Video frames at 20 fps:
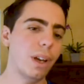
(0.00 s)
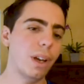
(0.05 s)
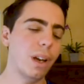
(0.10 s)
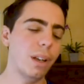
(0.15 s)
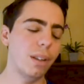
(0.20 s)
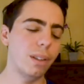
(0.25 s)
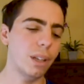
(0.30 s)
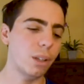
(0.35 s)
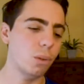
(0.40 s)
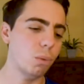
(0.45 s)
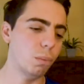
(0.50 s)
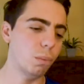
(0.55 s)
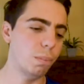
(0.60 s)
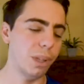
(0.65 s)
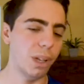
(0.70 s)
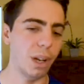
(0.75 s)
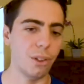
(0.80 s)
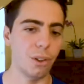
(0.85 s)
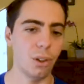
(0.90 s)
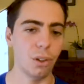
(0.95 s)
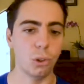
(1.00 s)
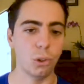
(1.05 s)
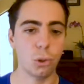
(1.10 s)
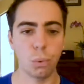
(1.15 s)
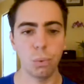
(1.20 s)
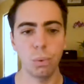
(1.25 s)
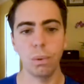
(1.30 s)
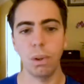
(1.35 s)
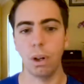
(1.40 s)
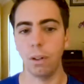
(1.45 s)
and that would be either
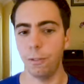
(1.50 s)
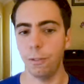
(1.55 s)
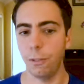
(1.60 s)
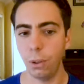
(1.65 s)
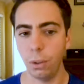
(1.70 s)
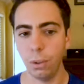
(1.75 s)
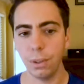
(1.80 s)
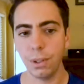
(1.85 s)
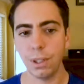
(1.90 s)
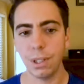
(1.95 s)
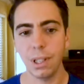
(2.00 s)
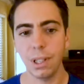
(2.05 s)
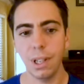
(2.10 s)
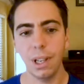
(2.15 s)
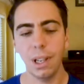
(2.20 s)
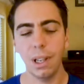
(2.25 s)
true or false,